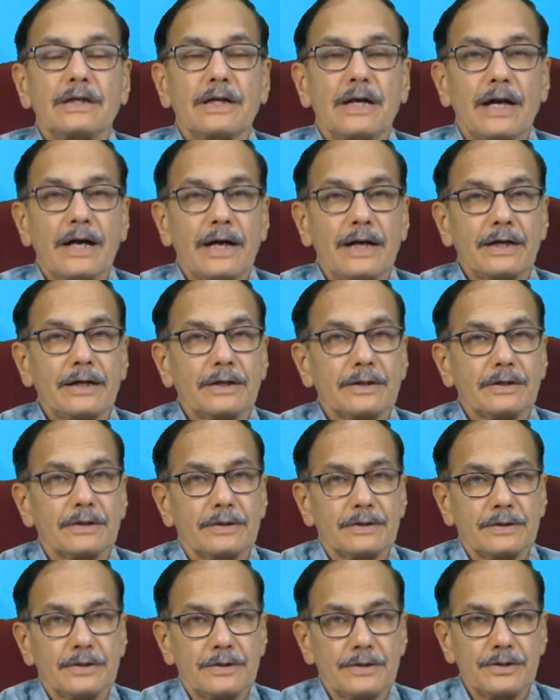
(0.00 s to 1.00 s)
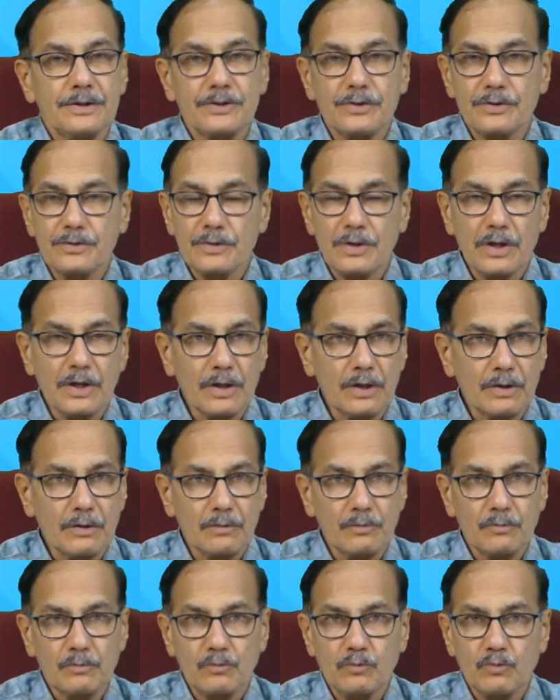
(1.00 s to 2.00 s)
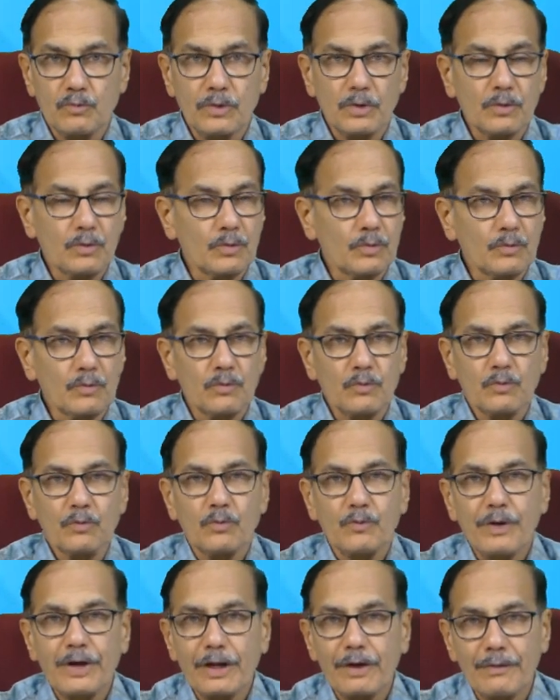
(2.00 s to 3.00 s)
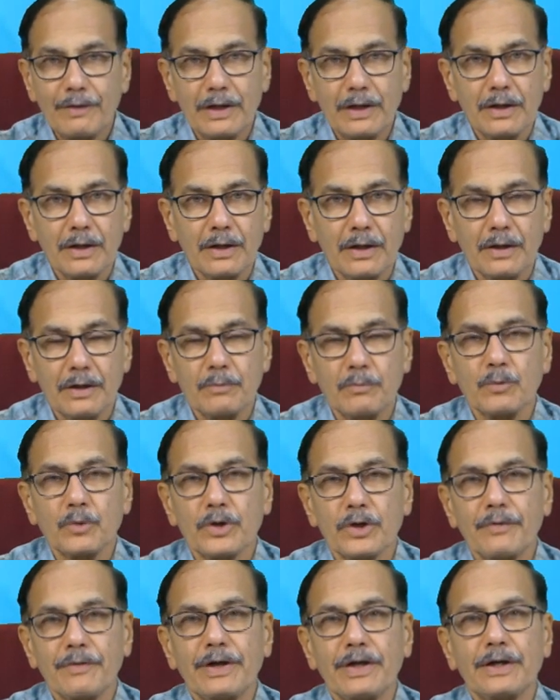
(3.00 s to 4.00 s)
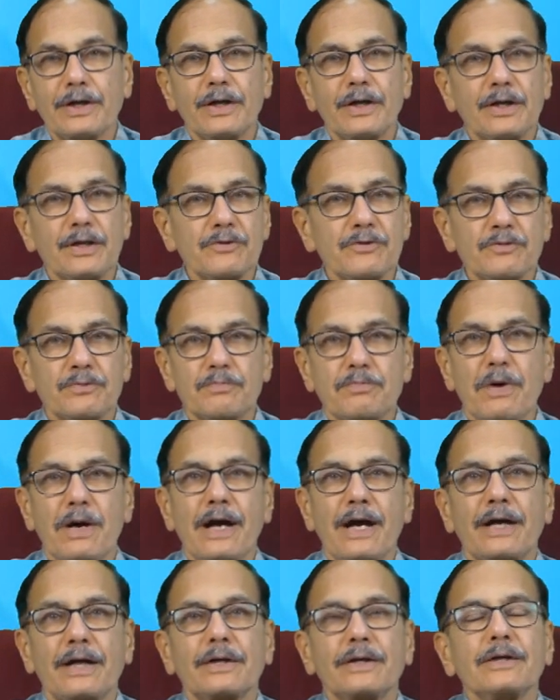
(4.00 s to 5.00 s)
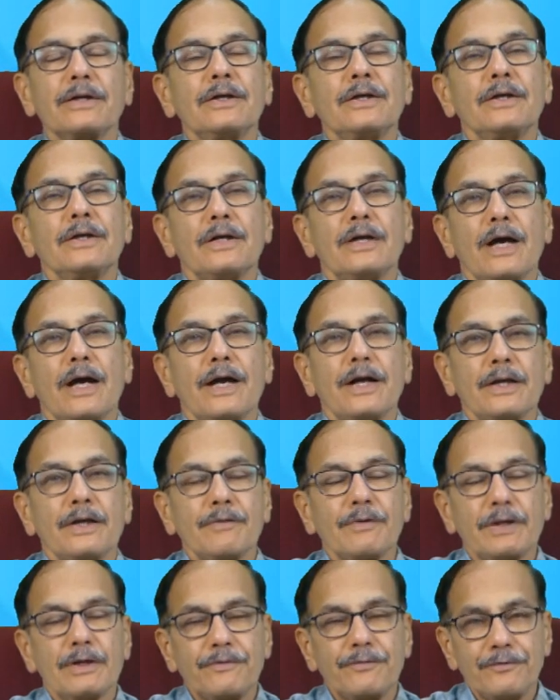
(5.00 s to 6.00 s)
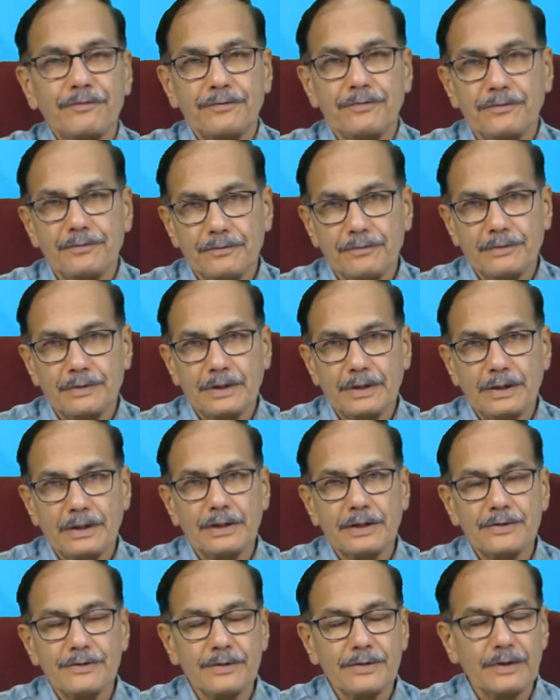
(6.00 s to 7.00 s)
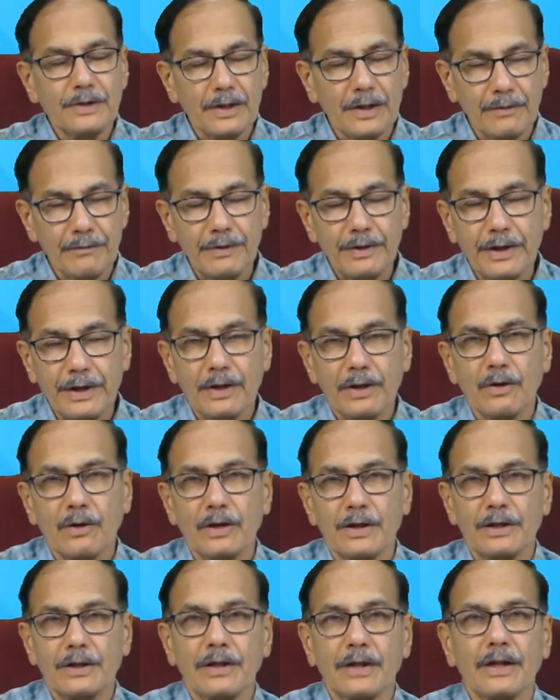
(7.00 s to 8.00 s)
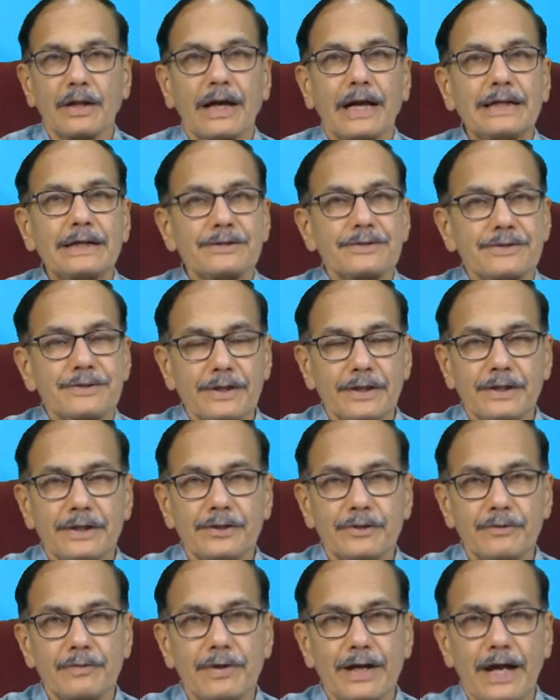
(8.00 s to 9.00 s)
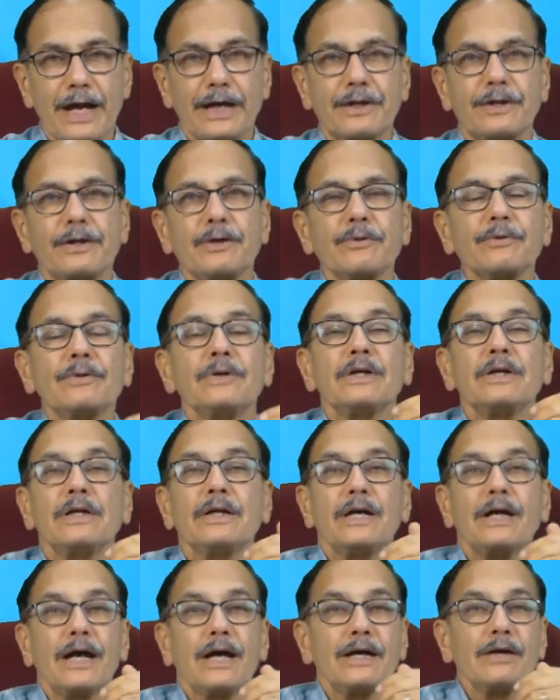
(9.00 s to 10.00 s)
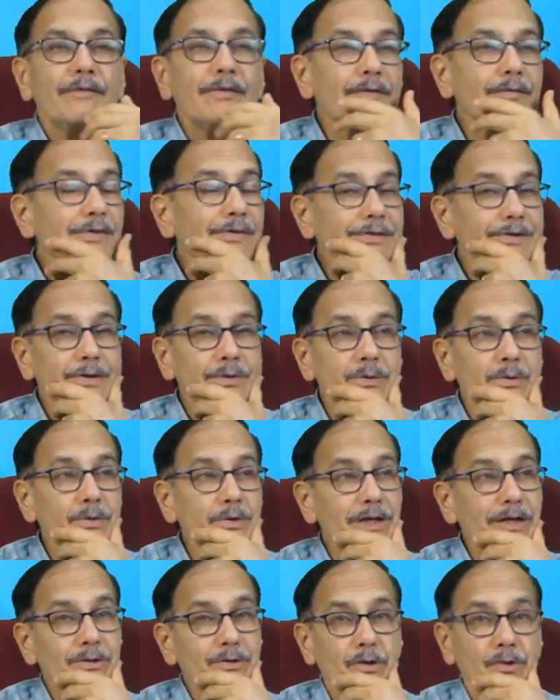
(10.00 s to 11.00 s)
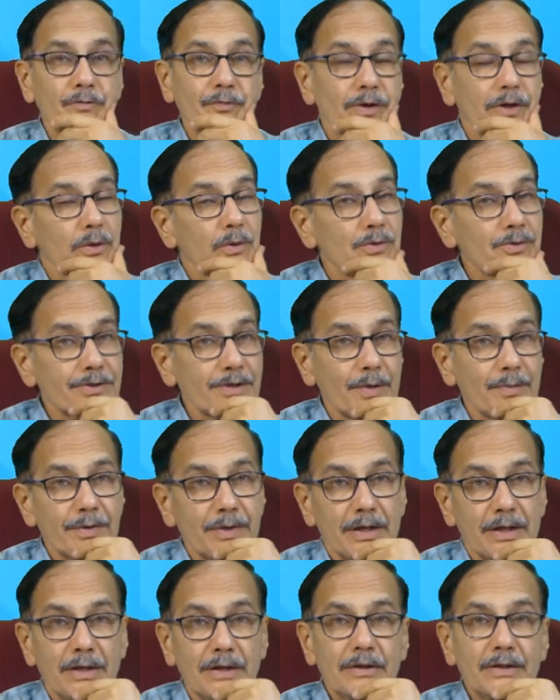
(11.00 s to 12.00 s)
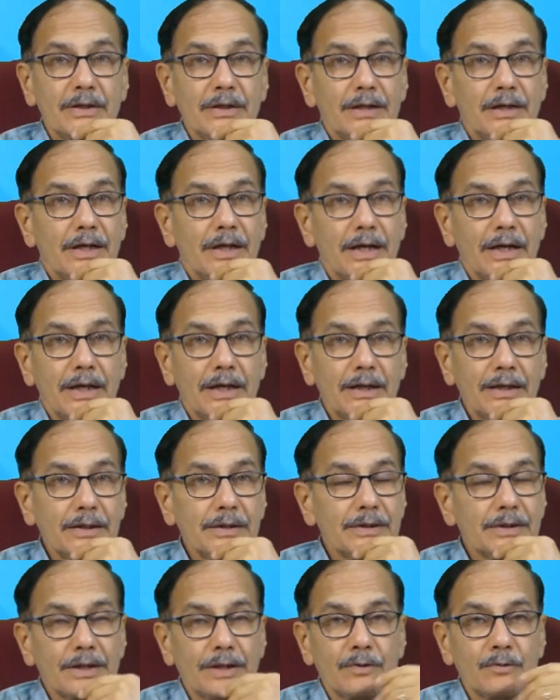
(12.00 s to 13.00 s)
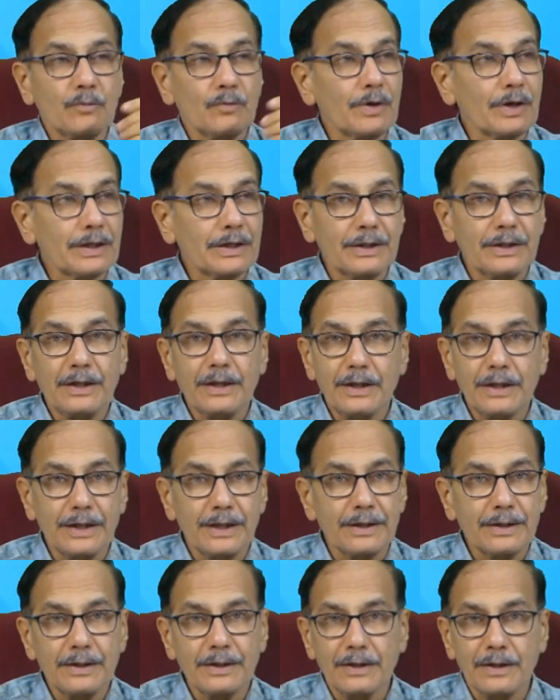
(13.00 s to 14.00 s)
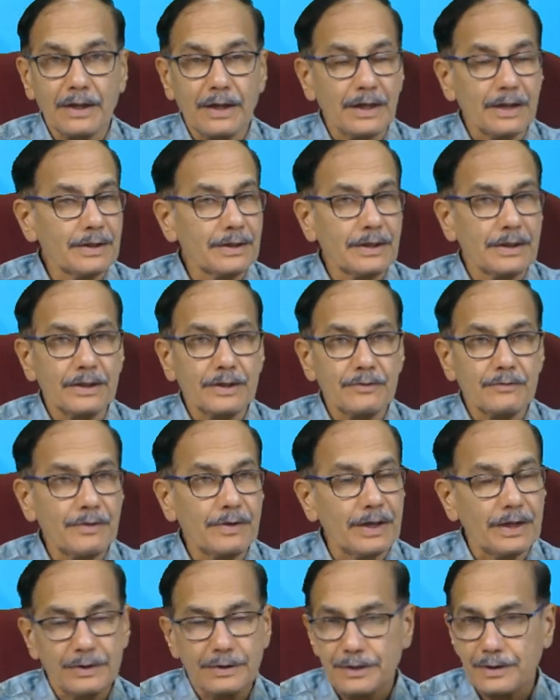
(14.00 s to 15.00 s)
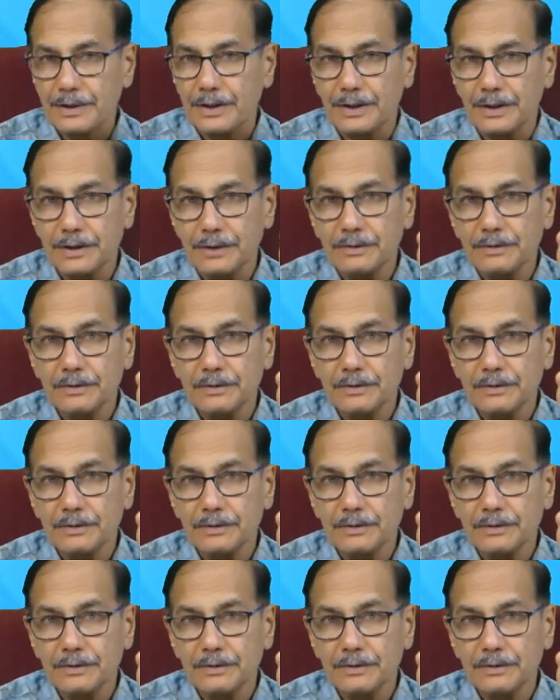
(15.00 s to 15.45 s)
and he is very well motivated, inspired, and even if it is in the evening or in the night, still he is very active. And when we say no, he has got very good stamina, and then he can work till late in the night, and he is very energetic.